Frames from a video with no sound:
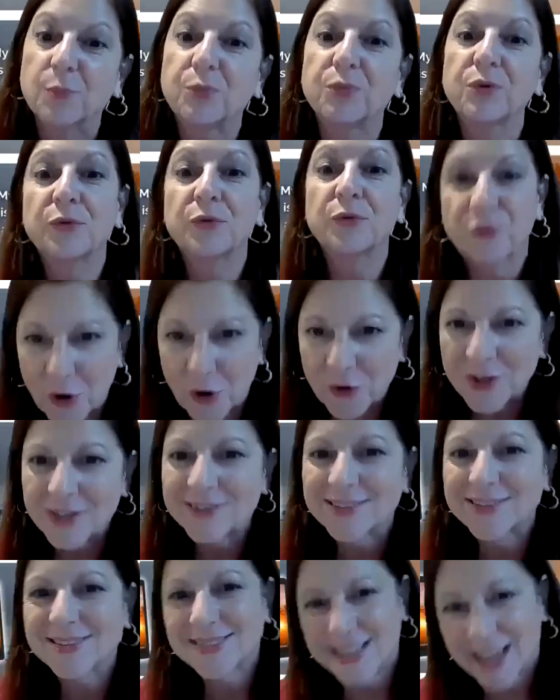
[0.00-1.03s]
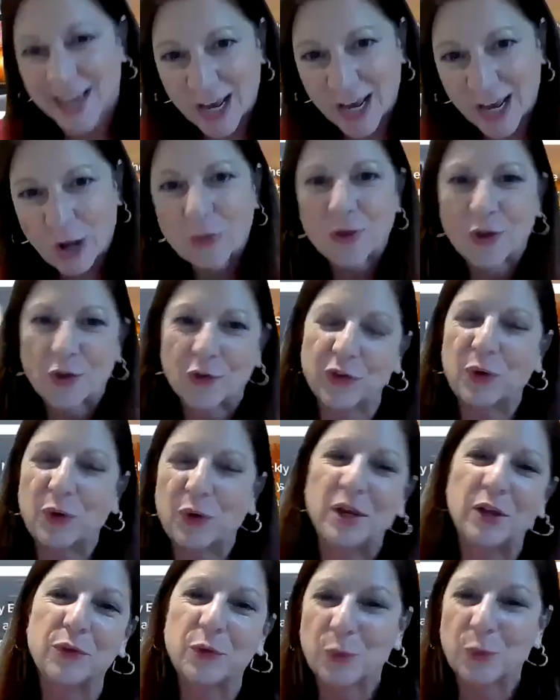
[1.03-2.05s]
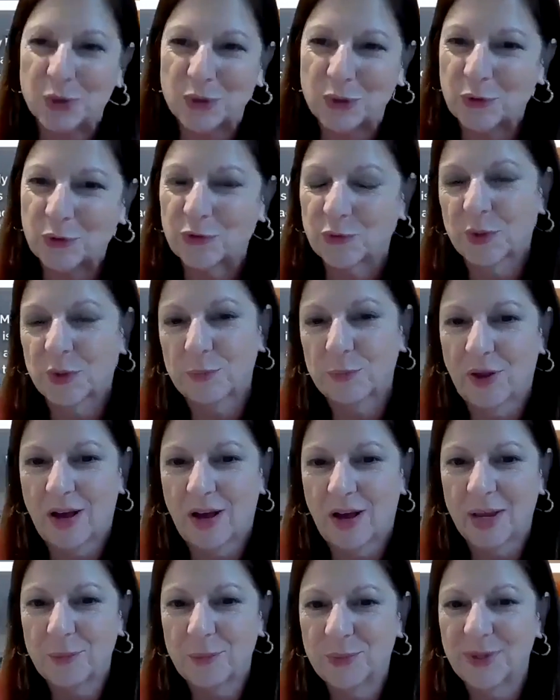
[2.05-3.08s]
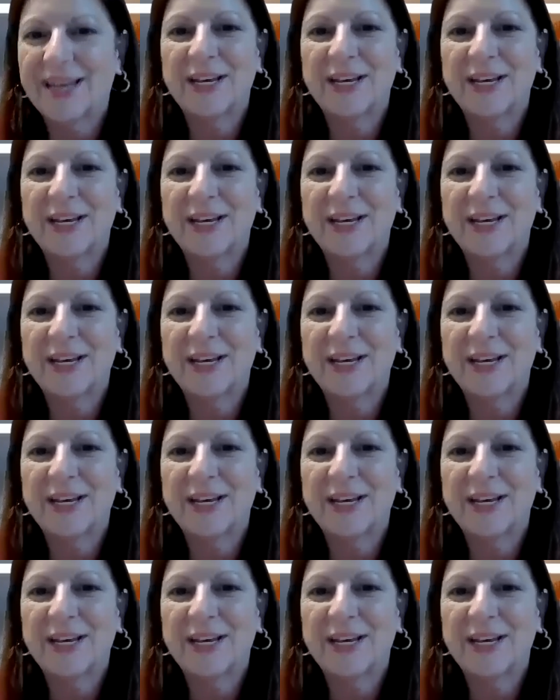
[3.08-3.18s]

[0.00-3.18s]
I am preferring to stay healthy, so either one of those would apply.